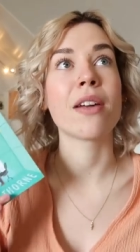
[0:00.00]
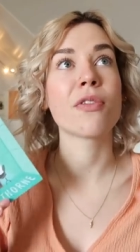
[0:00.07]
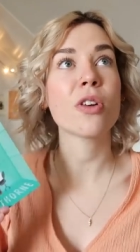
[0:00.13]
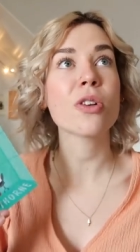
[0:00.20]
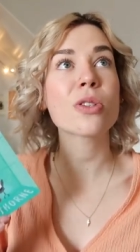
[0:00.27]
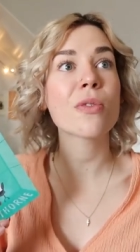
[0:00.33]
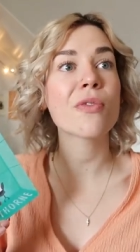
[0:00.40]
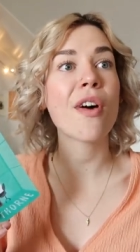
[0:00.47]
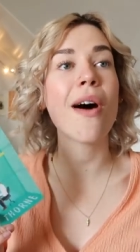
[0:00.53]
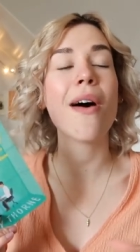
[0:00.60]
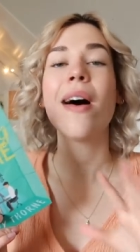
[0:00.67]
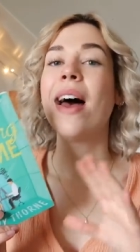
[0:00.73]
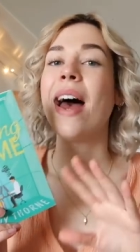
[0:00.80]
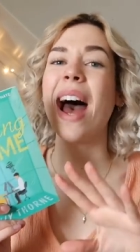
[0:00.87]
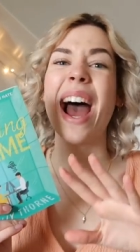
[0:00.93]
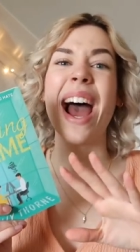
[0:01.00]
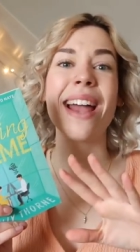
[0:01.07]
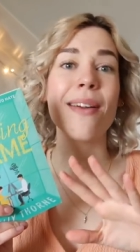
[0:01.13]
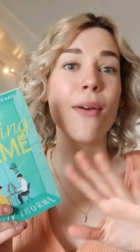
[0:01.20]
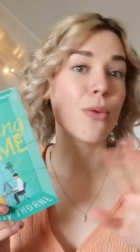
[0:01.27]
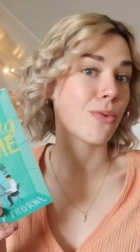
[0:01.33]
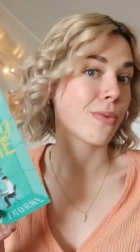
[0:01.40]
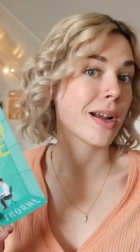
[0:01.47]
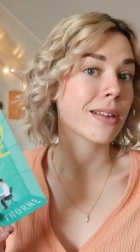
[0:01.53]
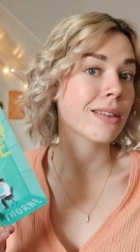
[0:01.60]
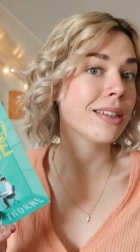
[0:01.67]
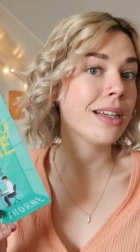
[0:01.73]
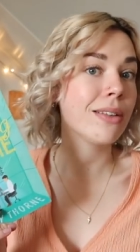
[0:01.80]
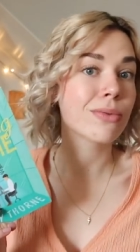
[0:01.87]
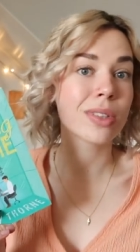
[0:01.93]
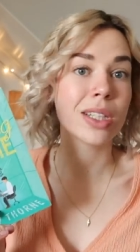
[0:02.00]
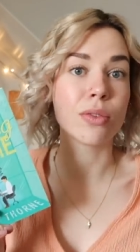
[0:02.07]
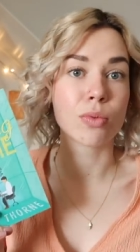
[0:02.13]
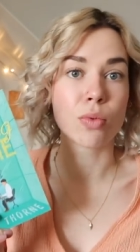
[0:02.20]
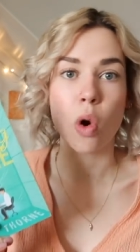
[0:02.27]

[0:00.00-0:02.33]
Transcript: and first of all I rarely read